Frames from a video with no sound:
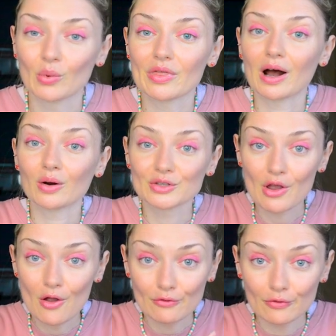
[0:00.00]
Without
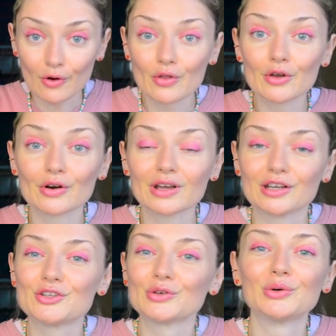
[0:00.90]
further
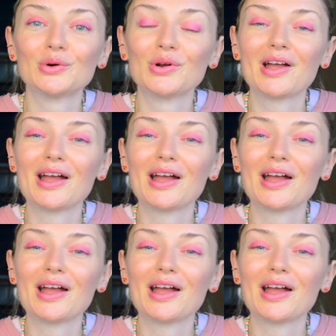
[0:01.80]
ado,